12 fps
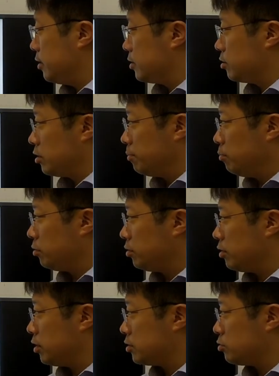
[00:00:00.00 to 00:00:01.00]
So the
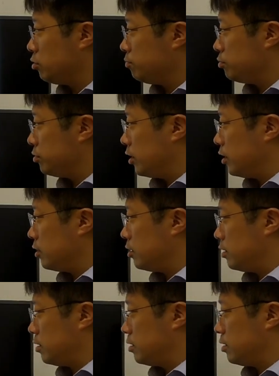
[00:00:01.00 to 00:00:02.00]
important thing is don't put it
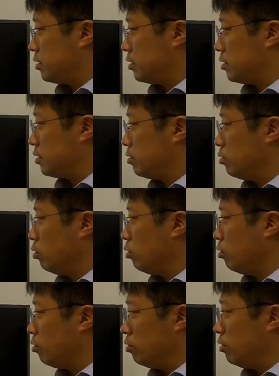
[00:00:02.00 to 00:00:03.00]

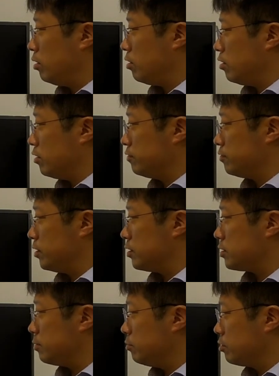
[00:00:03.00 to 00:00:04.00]
all of
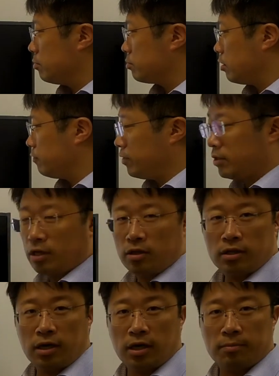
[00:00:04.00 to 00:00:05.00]
this ammonium sulfate at a
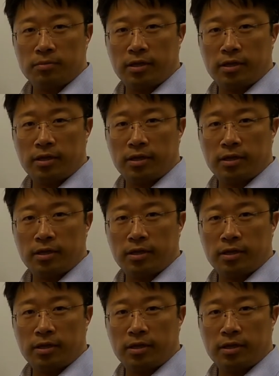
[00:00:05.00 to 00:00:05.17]
time.